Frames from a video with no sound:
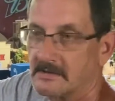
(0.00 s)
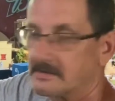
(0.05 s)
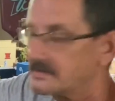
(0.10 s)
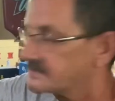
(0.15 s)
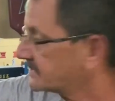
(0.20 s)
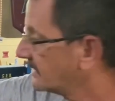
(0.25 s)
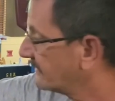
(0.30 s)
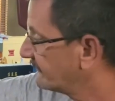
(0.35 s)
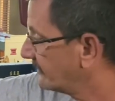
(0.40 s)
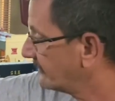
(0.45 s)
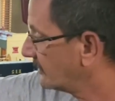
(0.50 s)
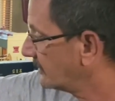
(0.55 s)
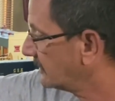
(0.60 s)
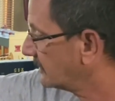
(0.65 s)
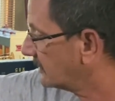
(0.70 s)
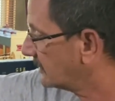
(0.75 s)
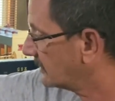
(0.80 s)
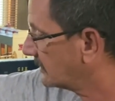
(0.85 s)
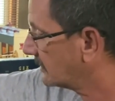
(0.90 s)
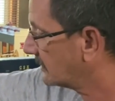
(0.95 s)
and stuff on it.
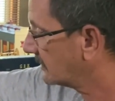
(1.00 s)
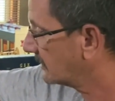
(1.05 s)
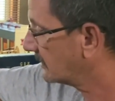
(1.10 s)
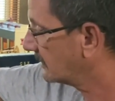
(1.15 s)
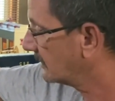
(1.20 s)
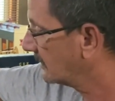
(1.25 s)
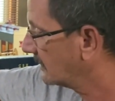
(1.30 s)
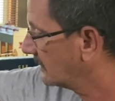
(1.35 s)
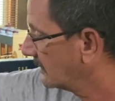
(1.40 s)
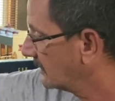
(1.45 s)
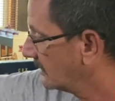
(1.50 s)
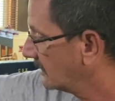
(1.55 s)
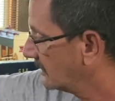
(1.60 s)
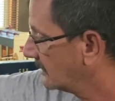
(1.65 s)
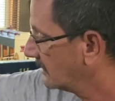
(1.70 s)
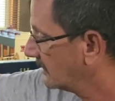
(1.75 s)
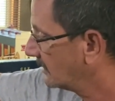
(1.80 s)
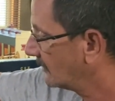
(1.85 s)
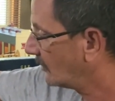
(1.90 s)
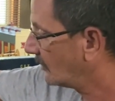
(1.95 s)

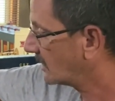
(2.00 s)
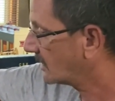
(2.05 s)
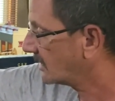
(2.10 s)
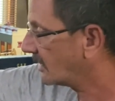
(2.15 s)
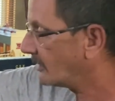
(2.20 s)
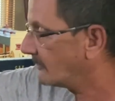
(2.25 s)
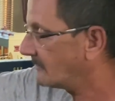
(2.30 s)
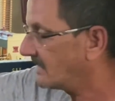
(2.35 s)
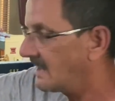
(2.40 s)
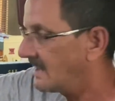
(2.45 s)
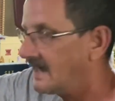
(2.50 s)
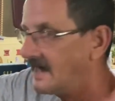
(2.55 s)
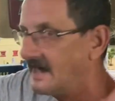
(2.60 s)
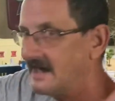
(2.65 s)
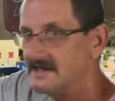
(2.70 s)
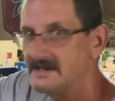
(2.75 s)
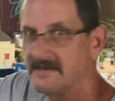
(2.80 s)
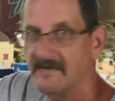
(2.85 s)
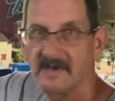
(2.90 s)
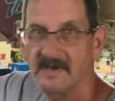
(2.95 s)
What caught my
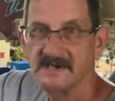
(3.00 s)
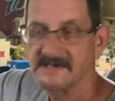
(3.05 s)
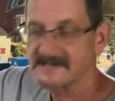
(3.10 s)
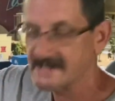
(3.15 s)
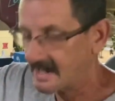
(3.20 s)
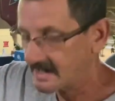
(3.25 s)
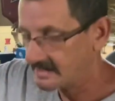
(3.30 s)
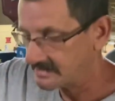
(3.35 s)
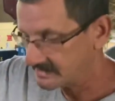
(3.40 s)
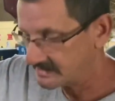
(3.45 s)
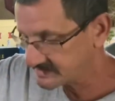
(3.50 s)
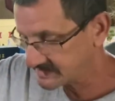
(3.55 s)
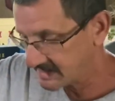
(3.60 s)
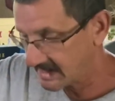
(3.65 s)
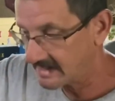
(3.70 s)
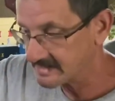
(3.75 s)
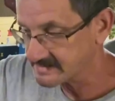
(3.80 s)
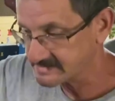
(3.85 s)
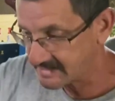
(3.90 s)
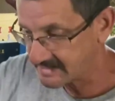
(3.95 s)
eye to this guy, this
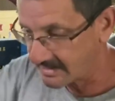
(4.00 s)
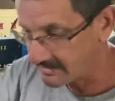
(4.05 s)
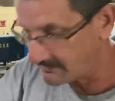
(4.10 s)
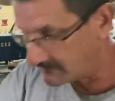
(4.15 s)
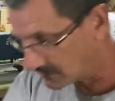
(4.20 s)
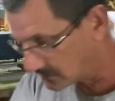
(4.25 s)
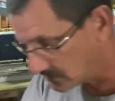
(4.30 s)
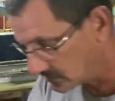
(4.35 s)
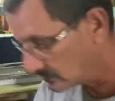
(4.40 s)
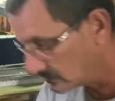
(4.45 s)
guy's table